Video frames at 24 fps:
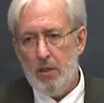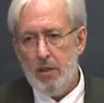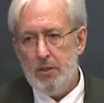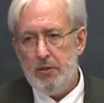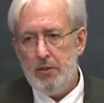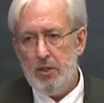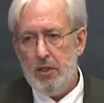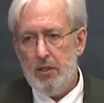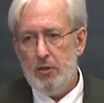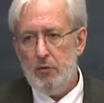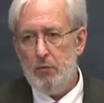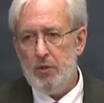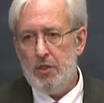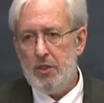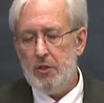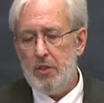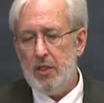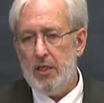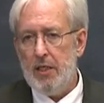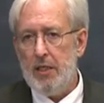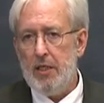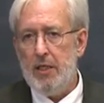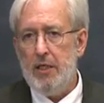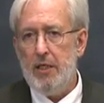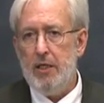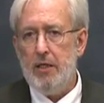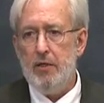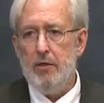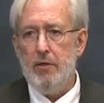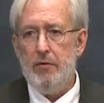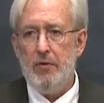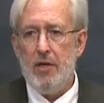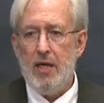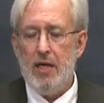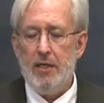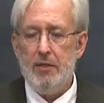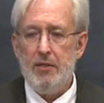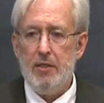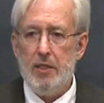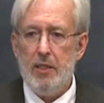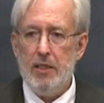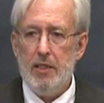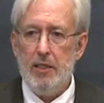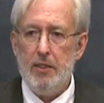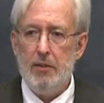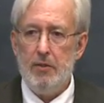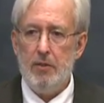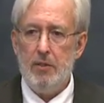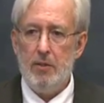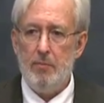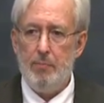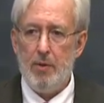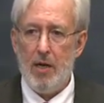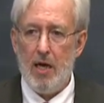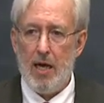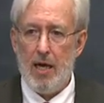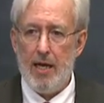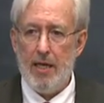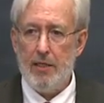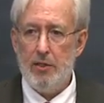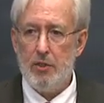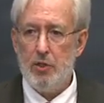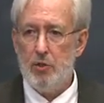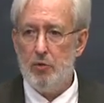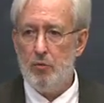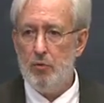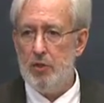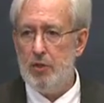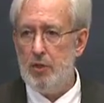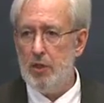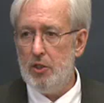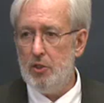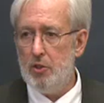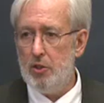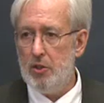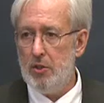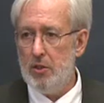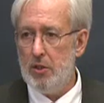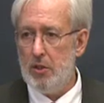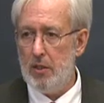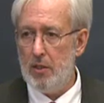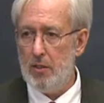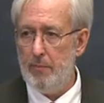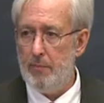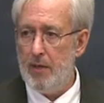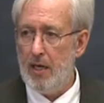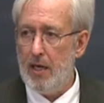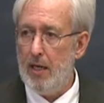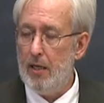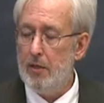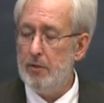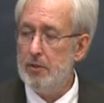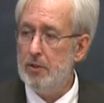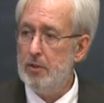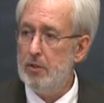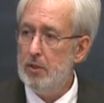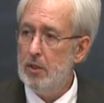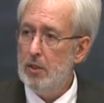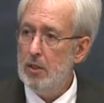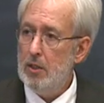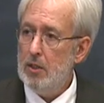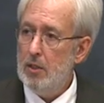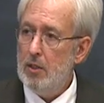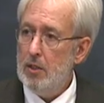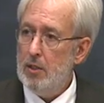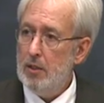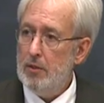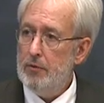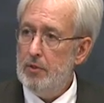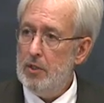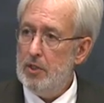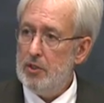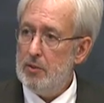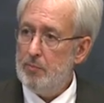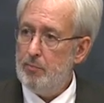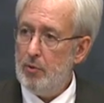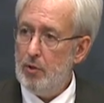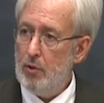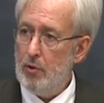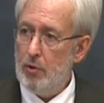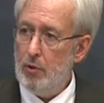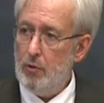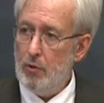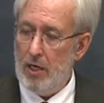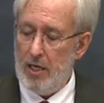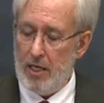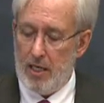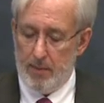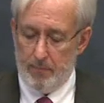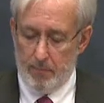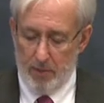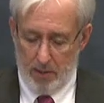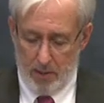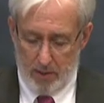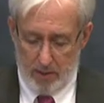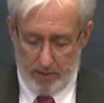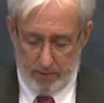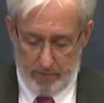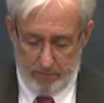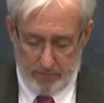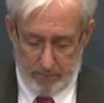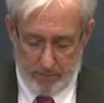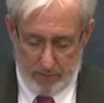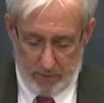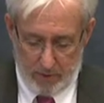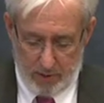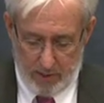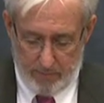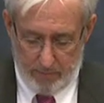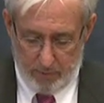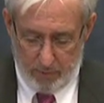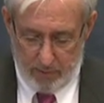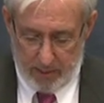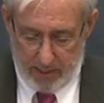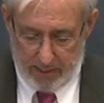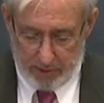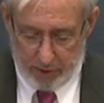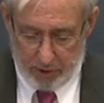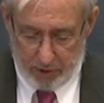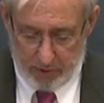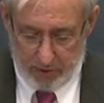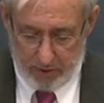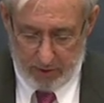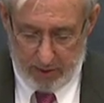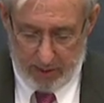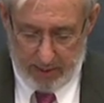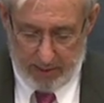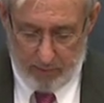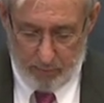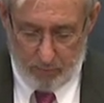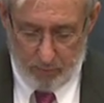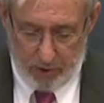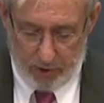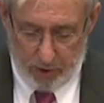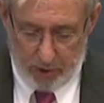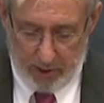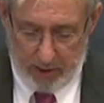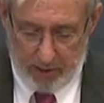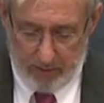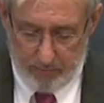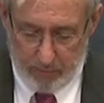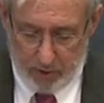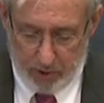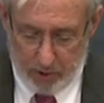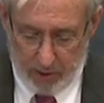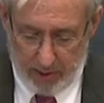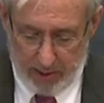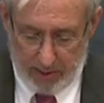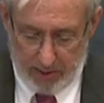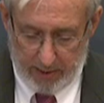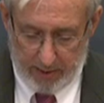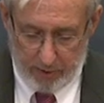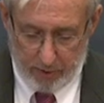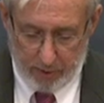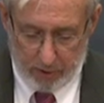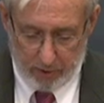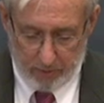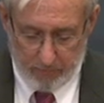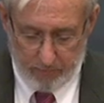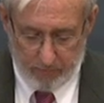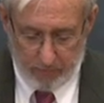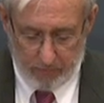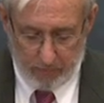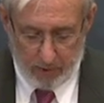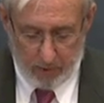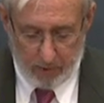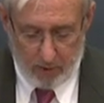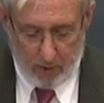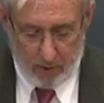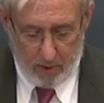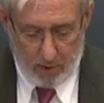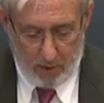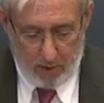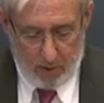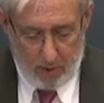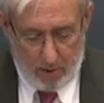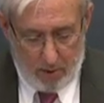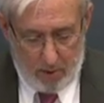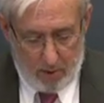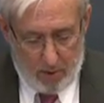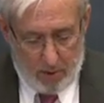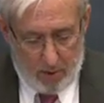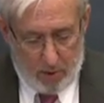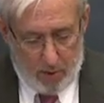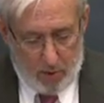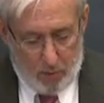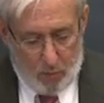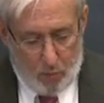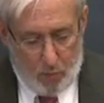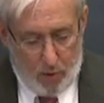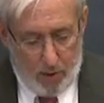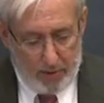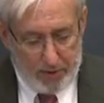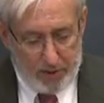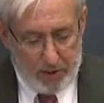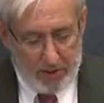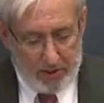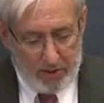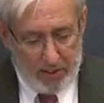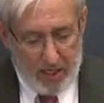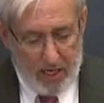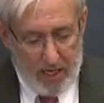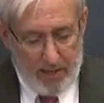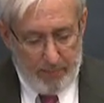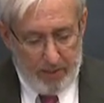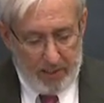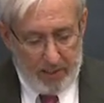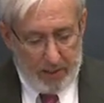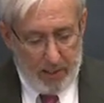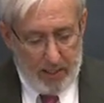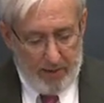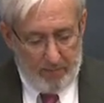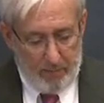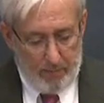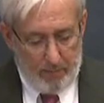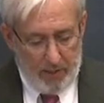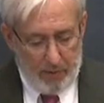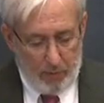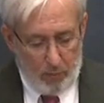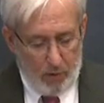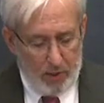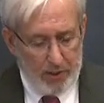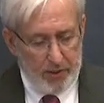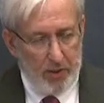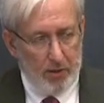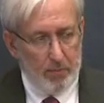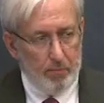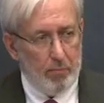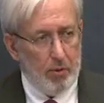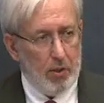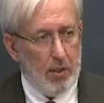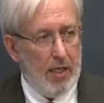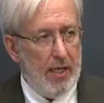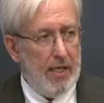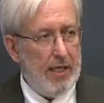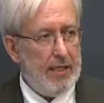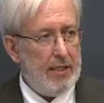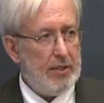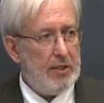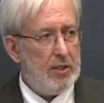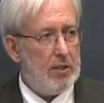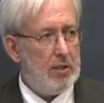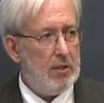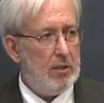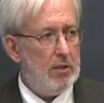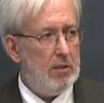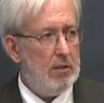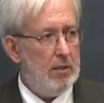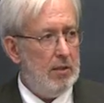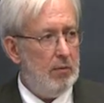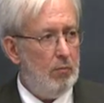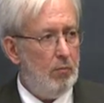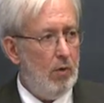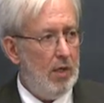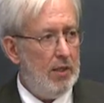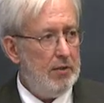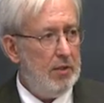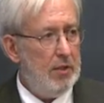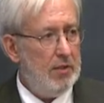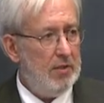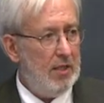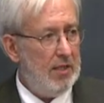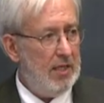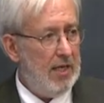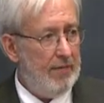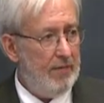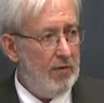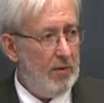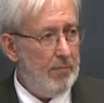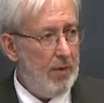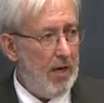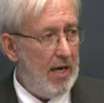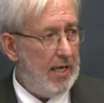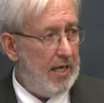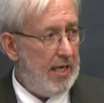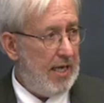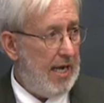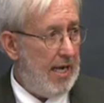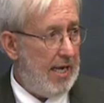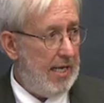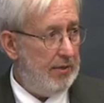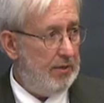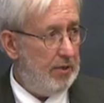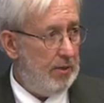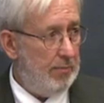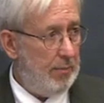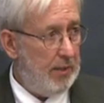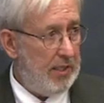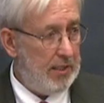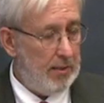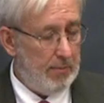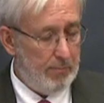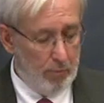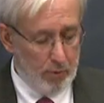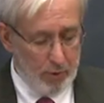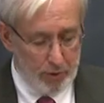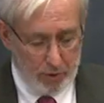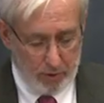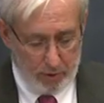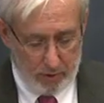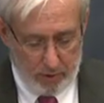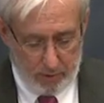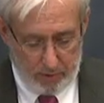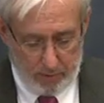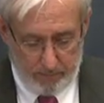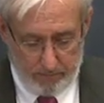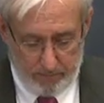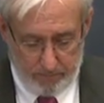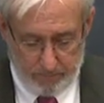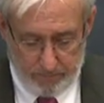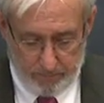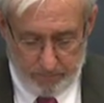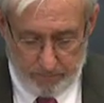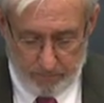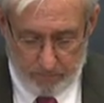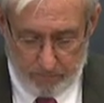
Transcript: It's interesting here that in the pious tradition about this program of liberation and regime change, once Islamic government was in place, it wasn't that everybody had to be a Muslim.